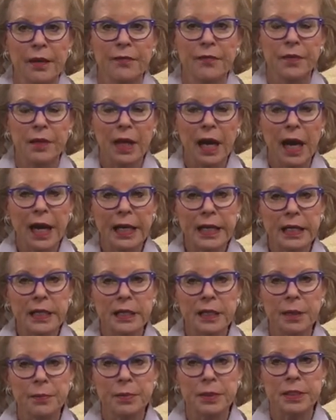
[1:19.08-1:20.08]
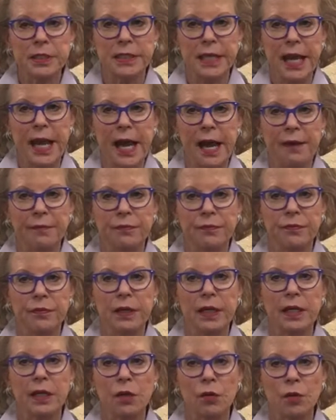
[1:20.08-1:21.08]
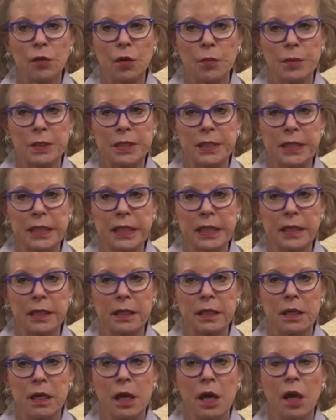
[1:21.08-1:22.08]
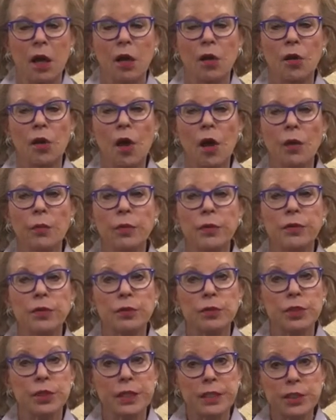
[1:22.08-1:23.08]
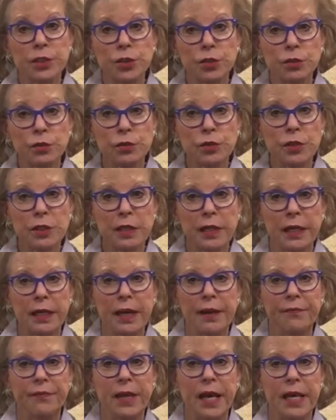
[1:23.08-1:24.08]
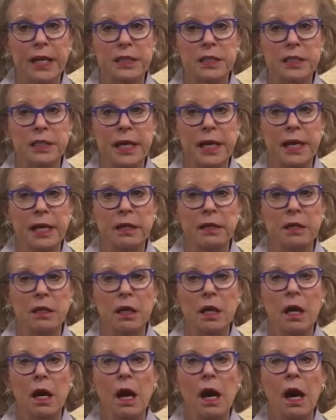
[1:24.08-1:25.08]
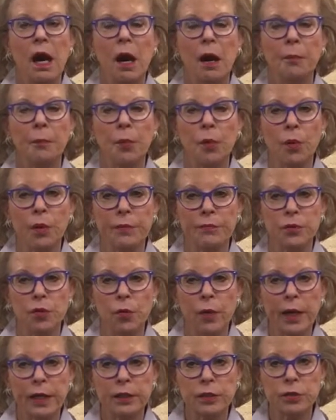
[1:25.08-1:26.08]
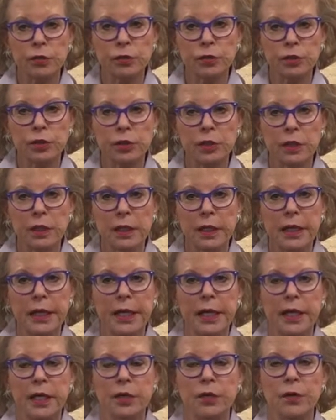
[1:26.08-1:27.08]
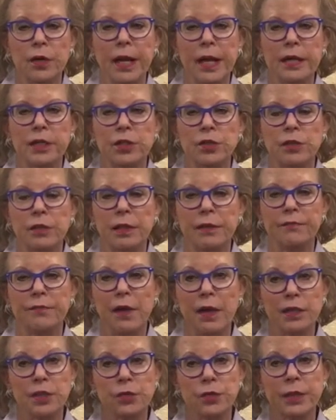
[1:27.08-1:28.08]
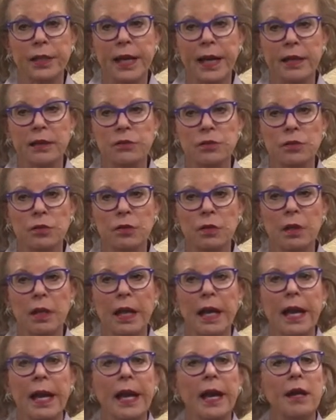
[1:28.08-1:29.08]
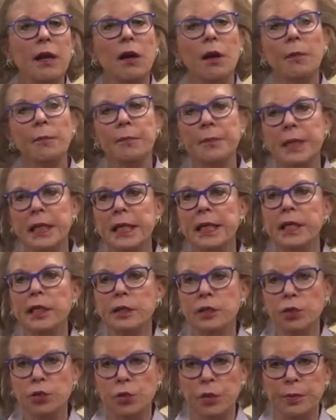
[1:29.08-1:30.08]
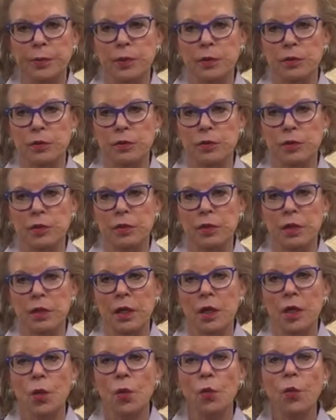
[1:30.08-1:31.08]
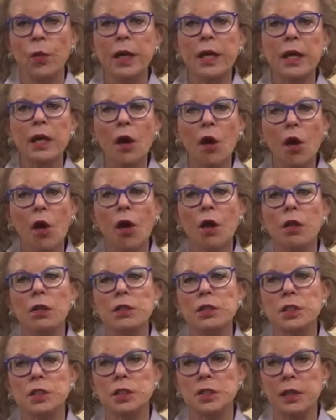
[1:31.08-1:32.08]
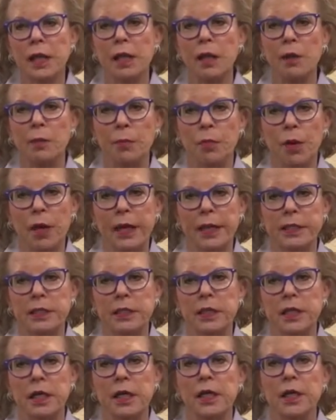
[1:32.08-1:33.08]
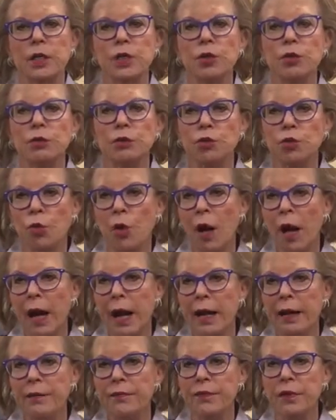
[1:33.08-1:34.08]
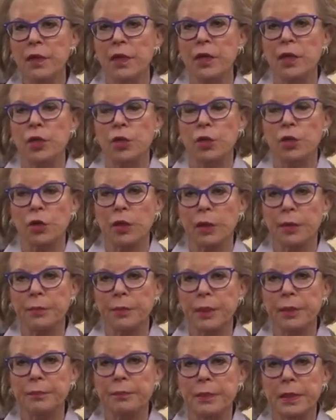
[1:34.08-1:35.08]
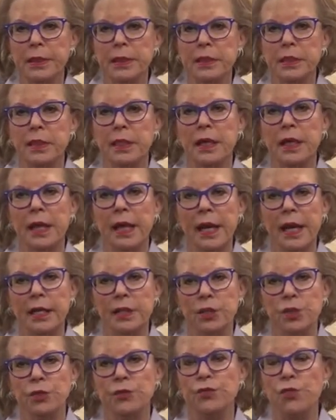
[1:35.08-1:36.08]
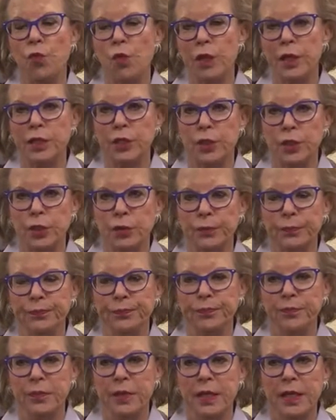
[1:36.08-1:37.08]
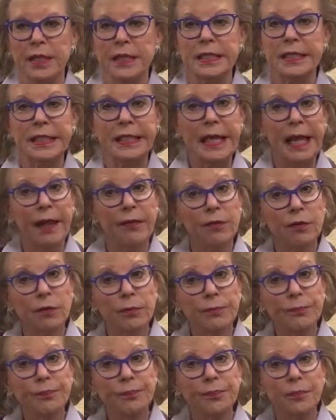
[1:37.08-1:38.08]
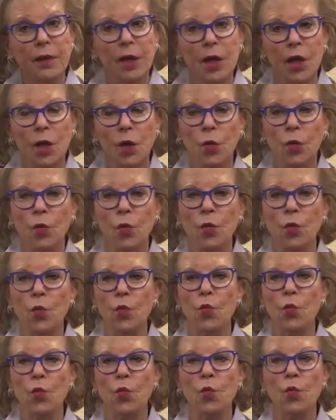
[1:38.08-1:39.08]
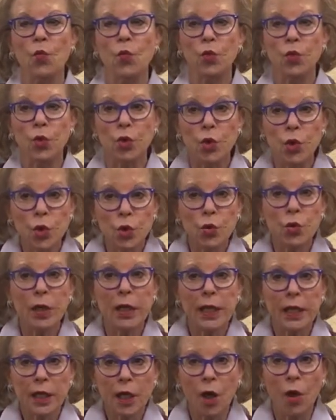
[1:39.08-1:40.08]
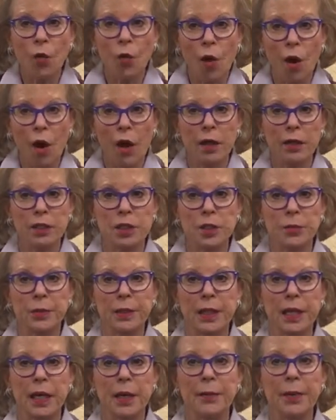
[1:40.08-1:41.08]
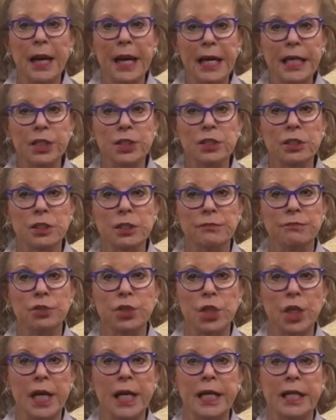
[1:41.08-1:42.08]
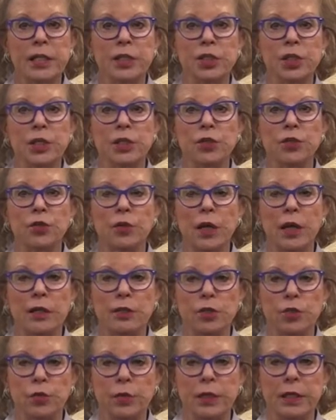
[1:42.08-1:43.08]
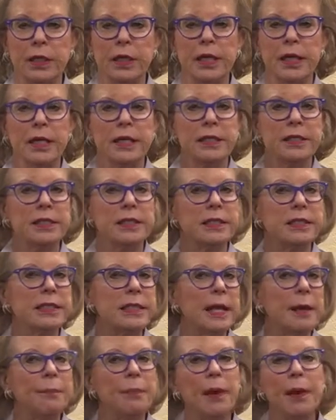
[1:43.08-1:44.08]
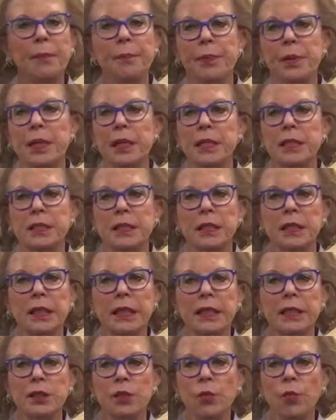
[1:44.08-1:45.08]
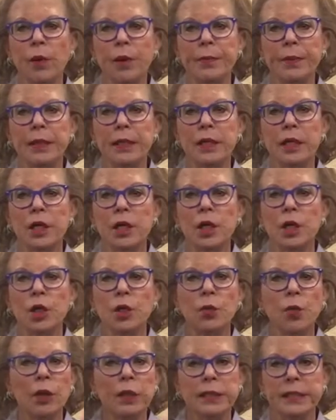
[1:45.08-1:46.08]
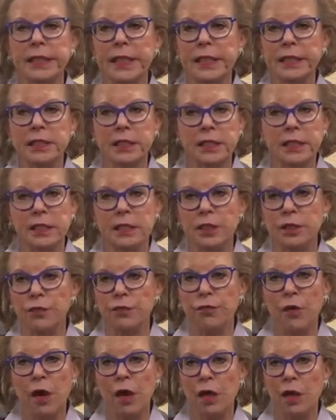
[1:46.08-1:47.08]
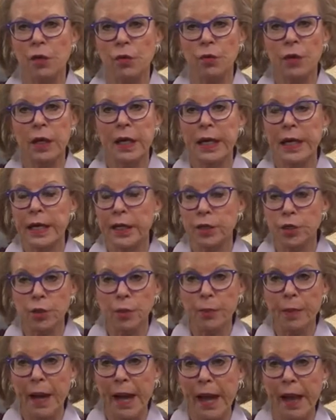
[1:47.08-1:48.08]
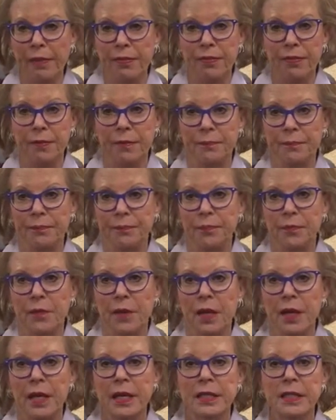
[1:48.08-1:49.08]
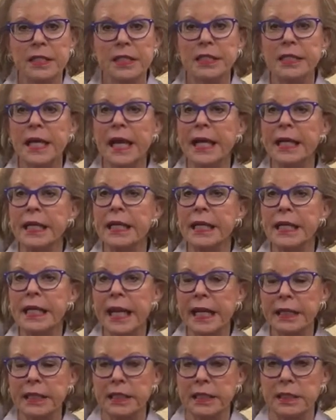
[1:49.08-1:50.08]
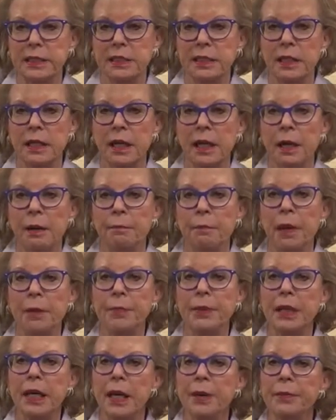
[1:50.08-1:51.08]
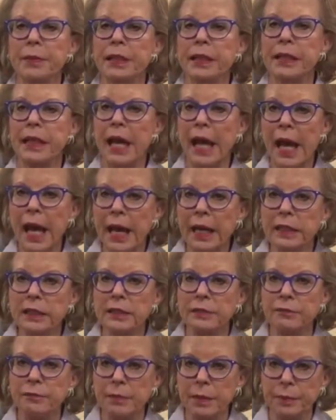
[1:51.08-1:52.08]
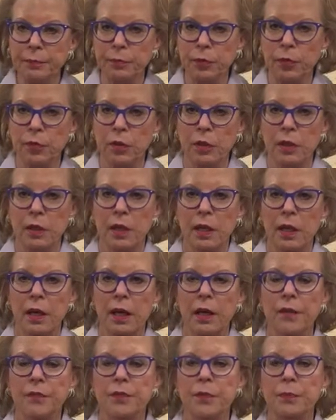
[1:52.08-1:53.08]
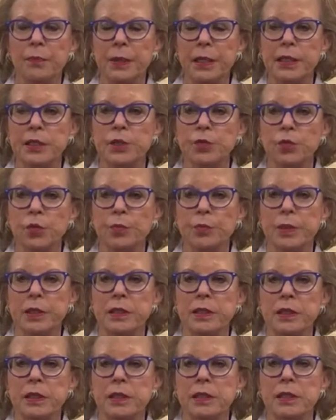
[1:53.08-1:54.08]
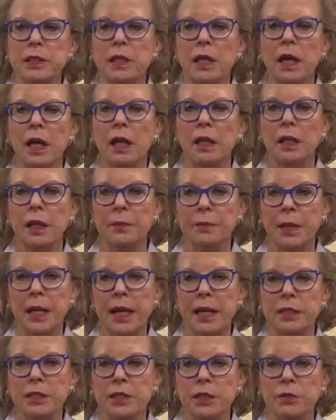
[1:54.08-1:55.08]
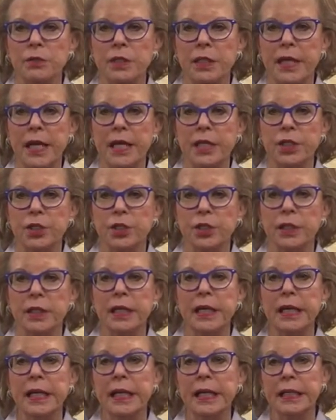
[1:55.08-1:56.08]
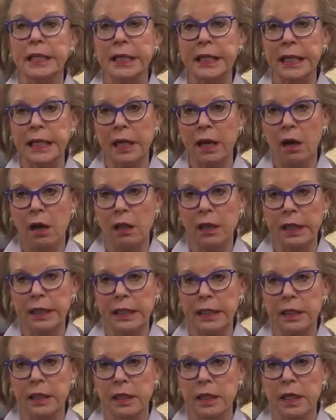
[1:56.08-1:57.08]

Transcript: The IEEW staff in Oklahoma City, along with your sisters in Afghanistan, our board of directors, International Advisory Council, and our many contributors, we all celebrate your drive, your commitment, and your fortitude. Together, you can go on to become agents of change in your country. Step up to lead the women who are destined to follow in your path. Stay connected by becoming an active member of the Peace Through Business Alumni Association in Kigali.